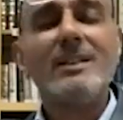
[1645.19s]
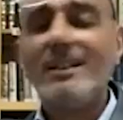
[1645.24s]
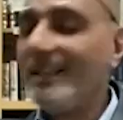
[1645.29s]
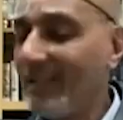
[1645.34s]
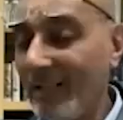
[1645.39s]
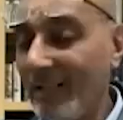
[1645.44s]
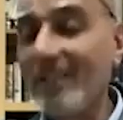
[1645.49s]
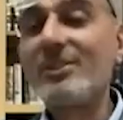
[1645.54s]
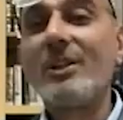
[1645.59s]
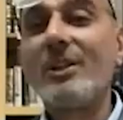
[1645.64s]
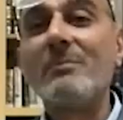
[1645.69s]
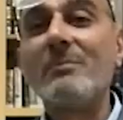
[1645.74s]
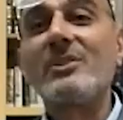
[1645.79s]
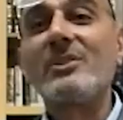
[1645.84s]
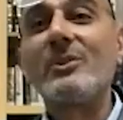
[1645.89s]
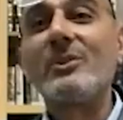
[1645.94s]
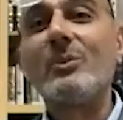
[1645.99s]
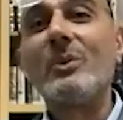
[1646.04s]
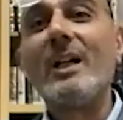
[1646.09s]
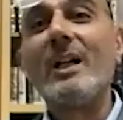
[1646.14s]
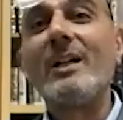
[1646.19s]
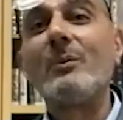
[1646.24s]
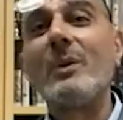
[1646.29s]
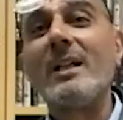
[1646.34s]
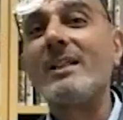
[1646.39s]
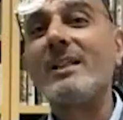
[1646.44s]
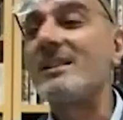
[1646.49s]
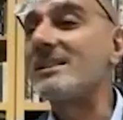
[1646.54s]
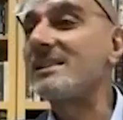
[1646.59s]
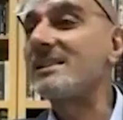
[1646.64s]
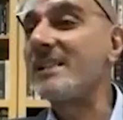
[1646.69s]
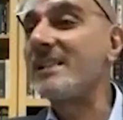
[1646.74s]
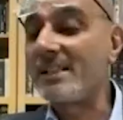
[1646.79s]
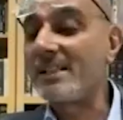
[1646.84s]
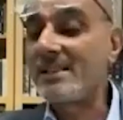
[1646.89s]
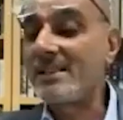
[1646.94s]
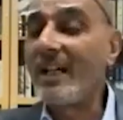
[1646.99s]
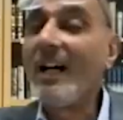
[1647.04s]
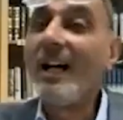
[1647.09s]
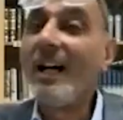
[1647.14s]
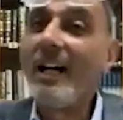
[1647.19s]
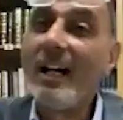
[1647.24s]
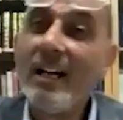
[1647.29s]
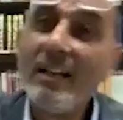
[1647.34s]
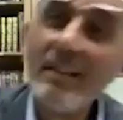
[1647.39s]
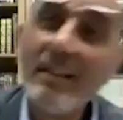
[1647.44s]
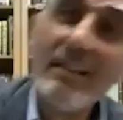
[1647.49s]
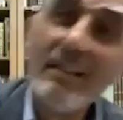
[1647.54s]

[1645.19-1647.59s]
I'll come to where the six are,